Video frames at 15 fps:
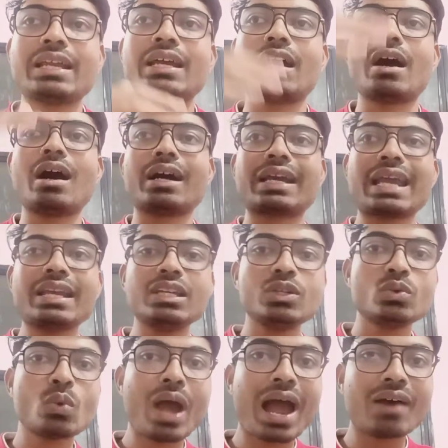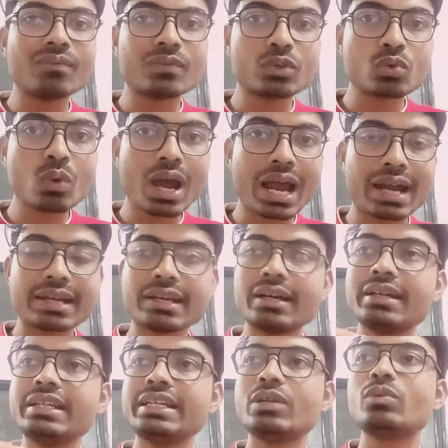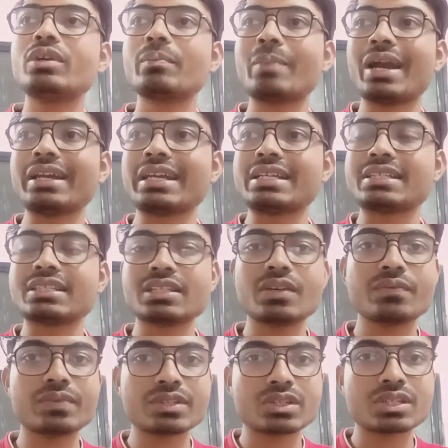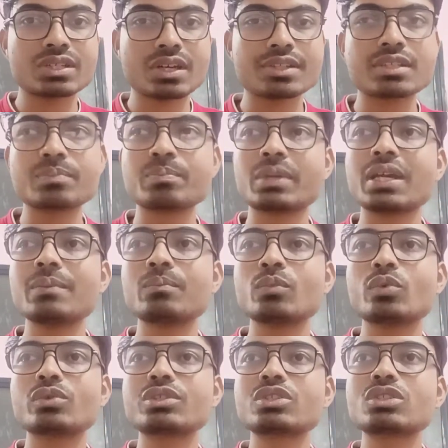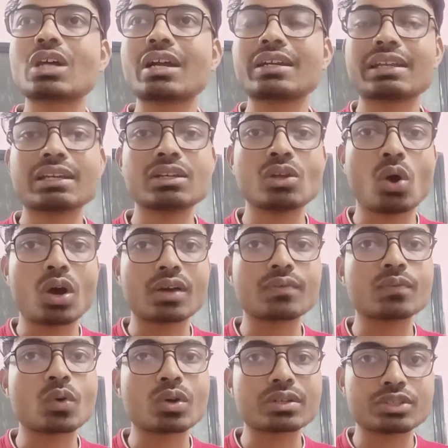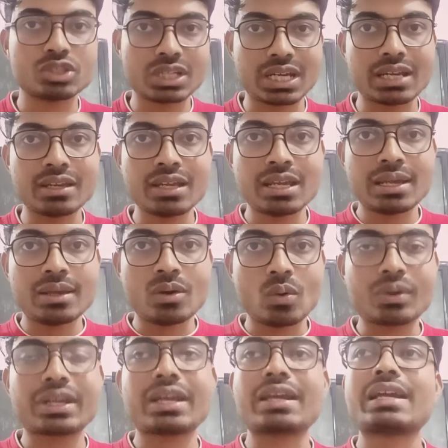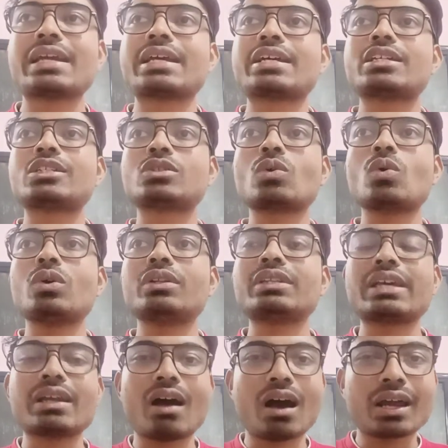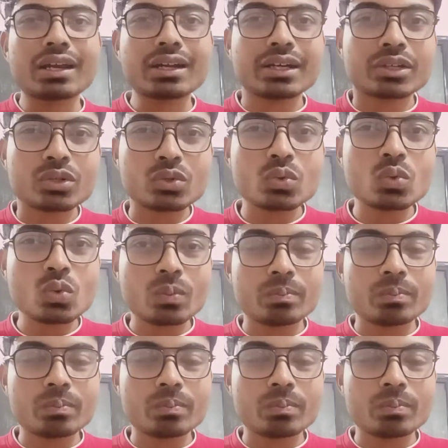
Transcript: again you have to add a new dependency, which is a Spring Boot starter log4j. Okay, so there are two